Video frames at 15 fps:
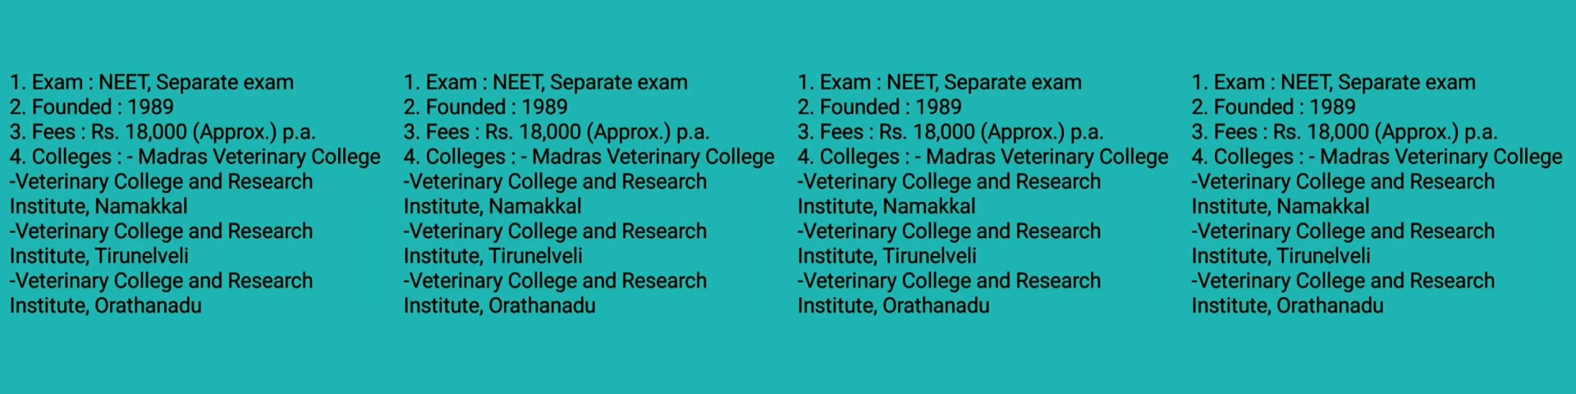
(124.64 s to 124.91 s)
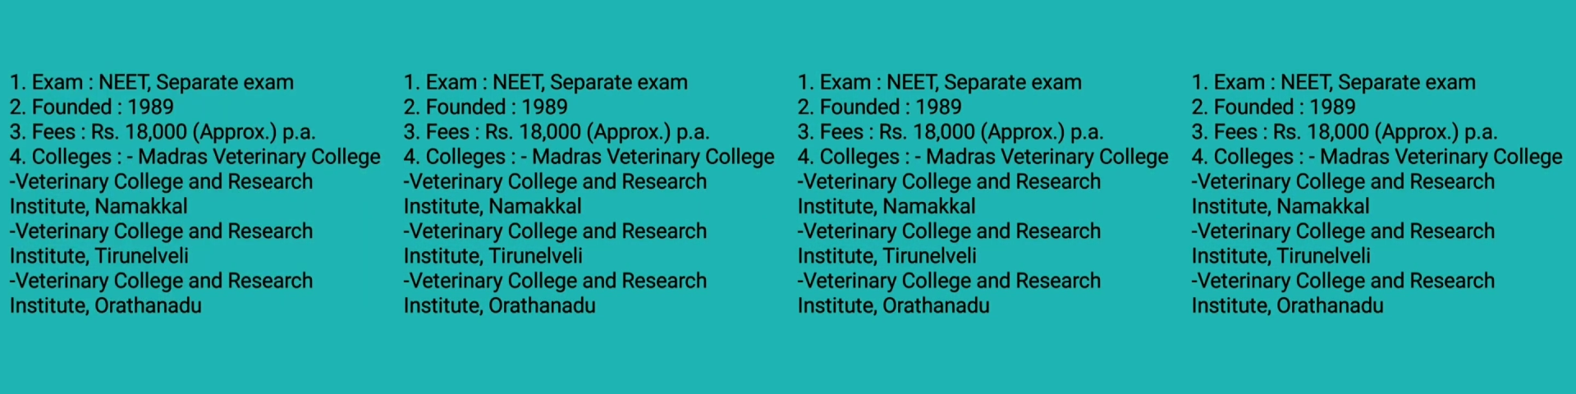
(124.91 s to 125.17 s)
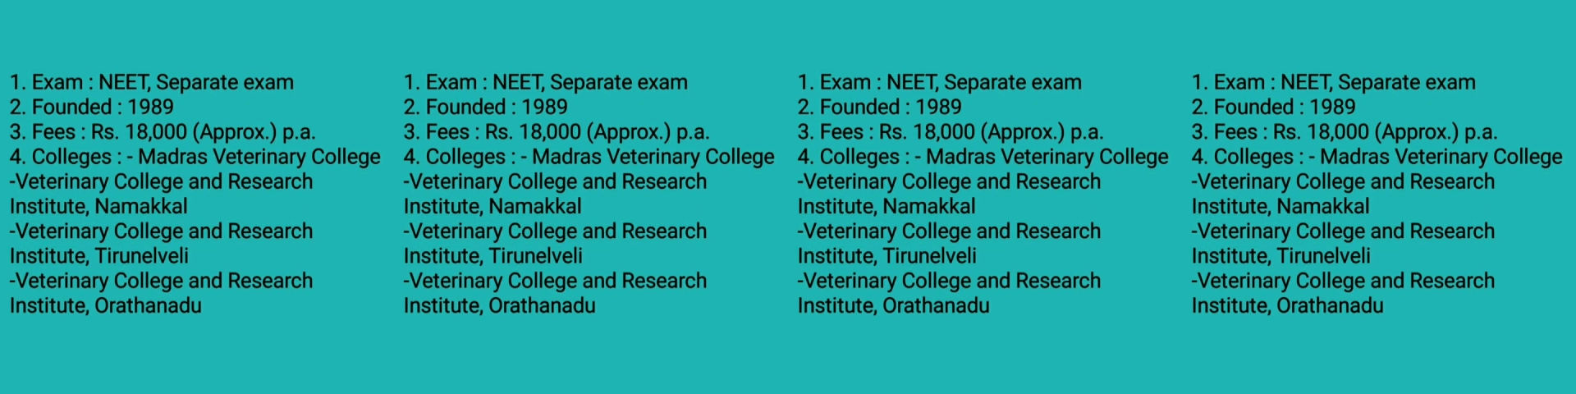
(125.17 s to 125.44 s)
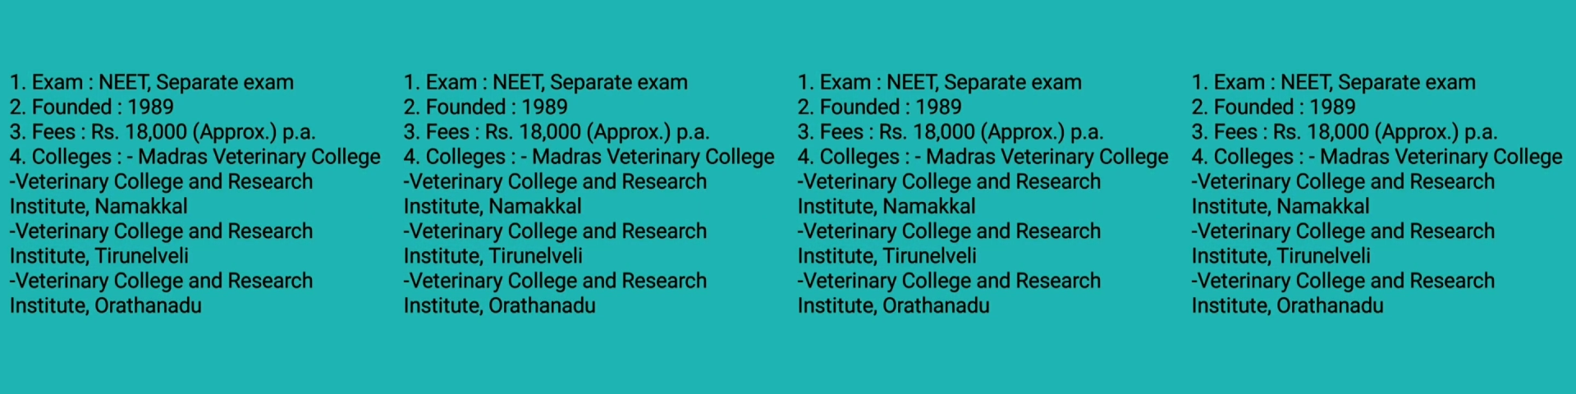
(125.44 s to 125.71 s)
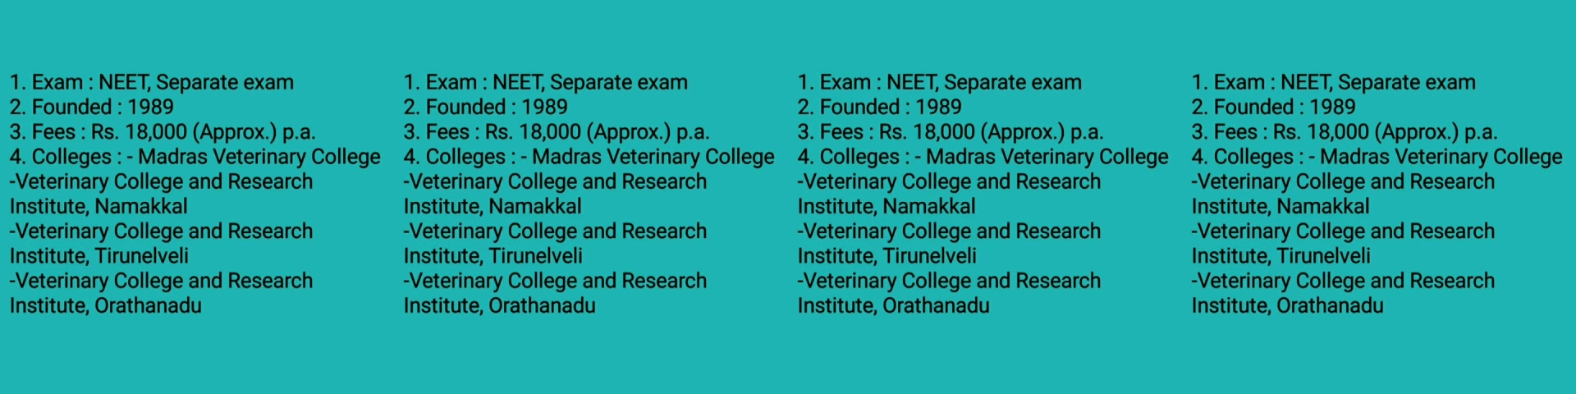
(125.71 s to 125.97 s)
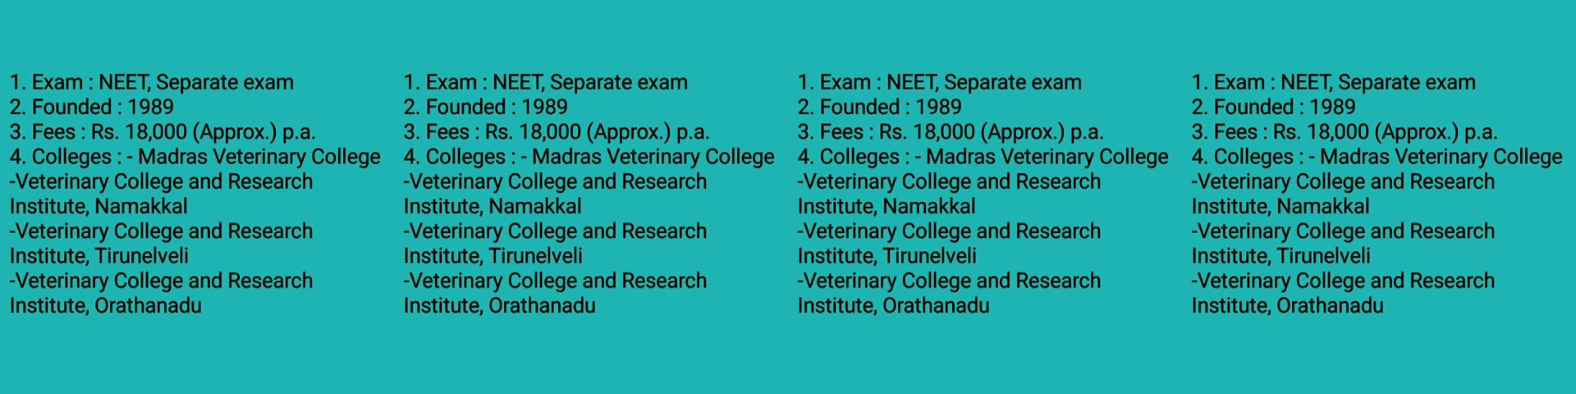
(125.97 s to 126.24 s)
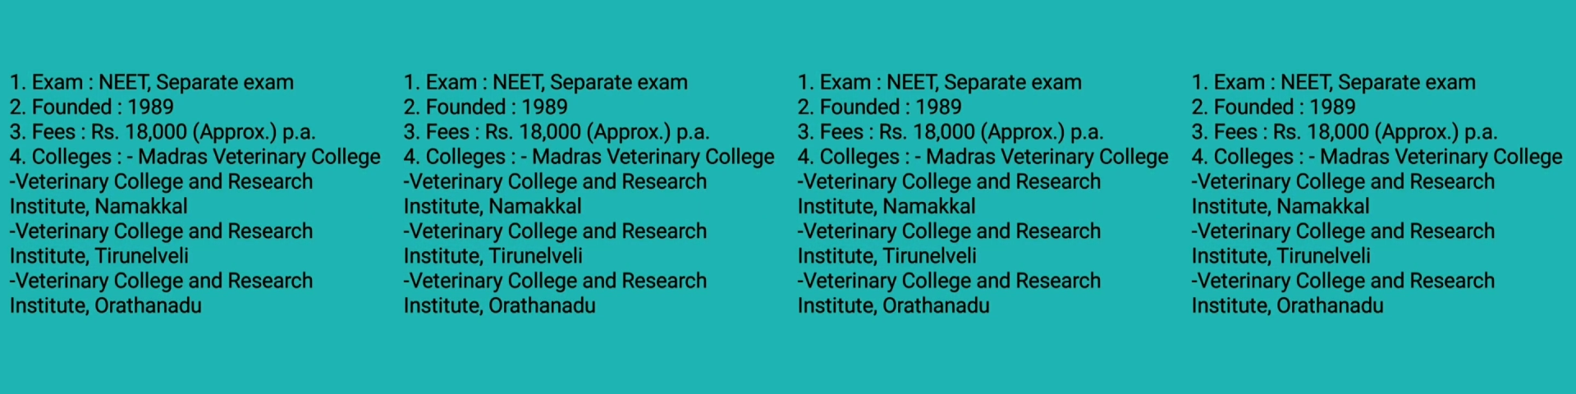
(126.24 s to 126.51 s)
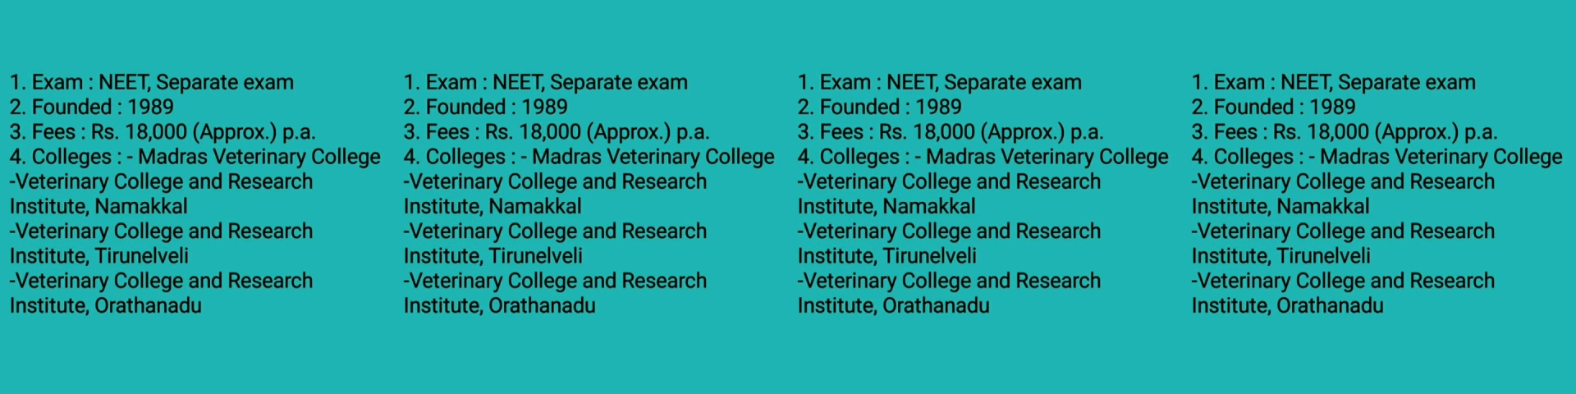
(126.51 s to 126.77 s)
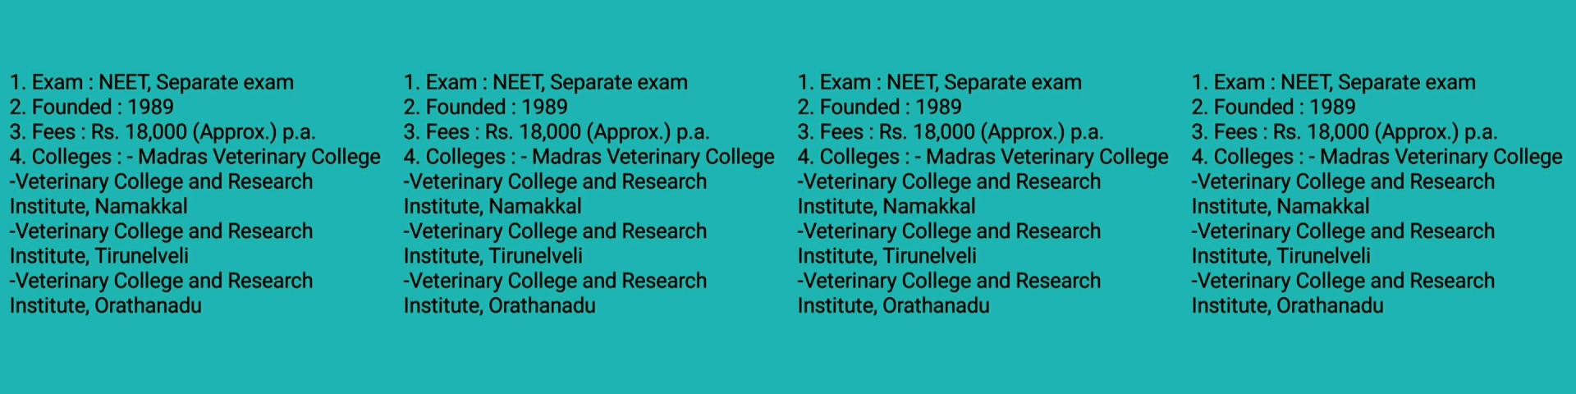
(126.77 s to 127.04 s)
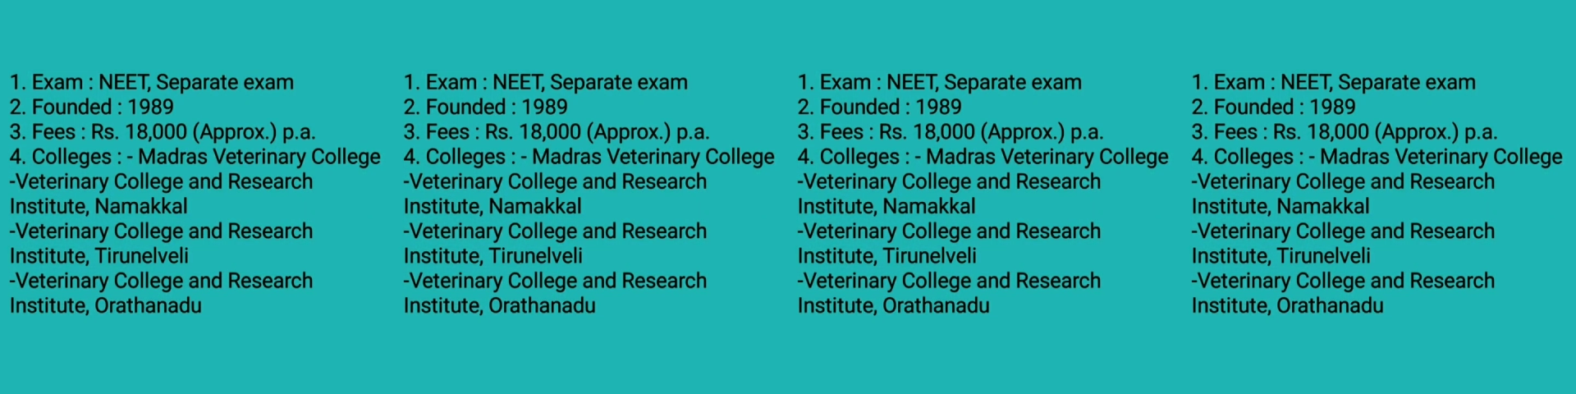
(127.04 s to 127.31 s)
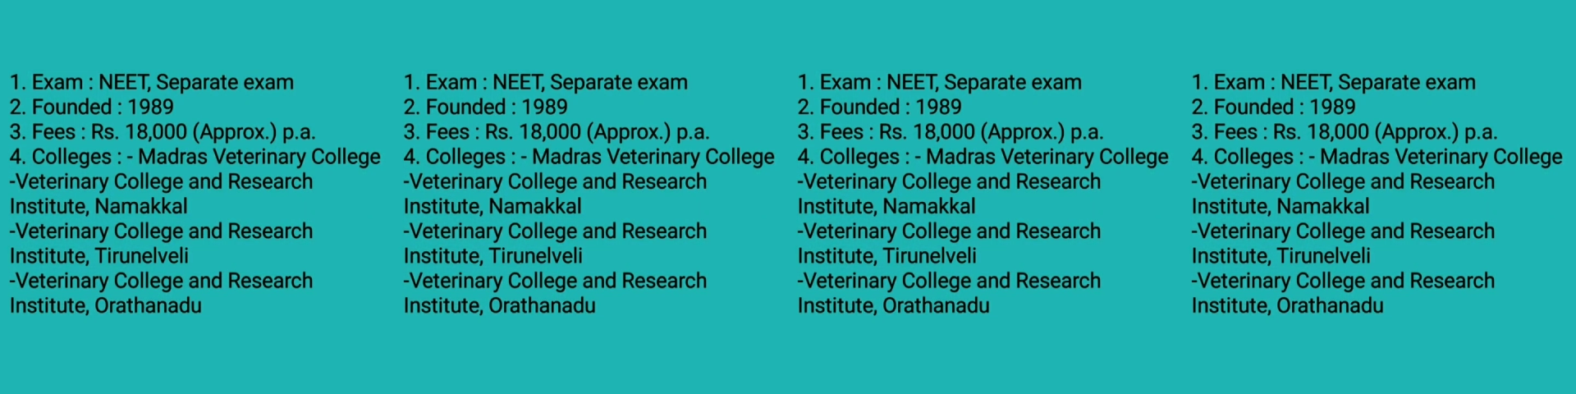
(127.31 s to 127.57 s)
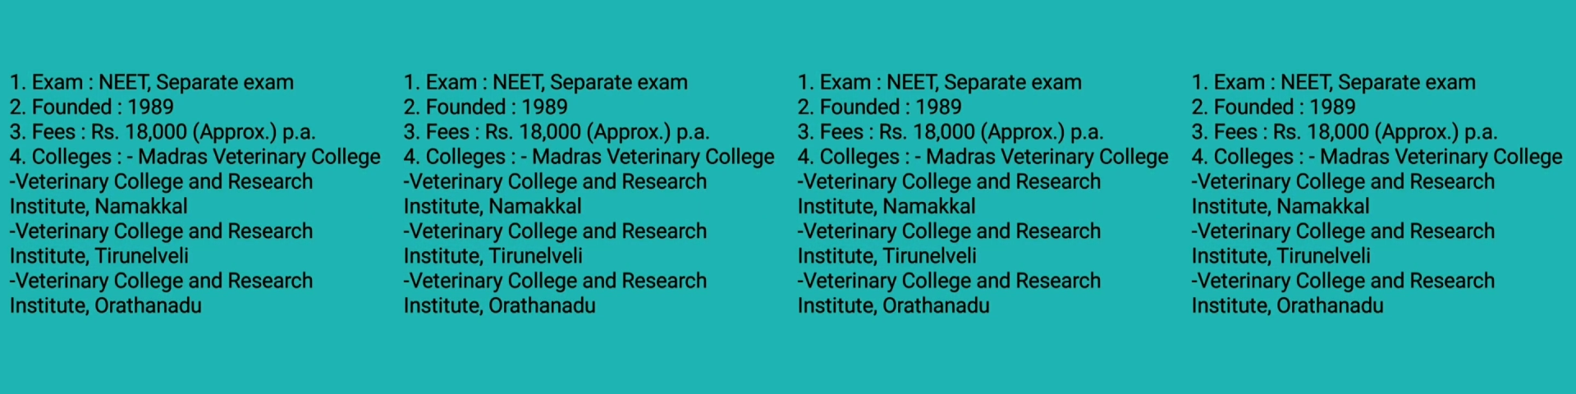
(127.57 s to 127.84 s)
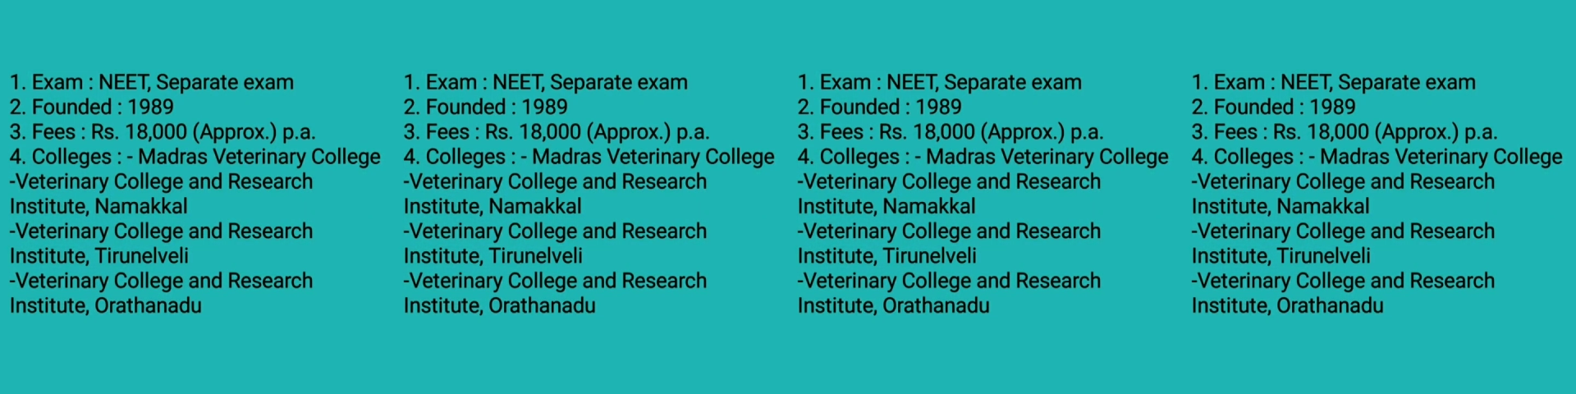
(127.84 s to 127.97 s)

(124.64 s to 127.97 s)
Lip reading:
Nobody's mouth can be seen.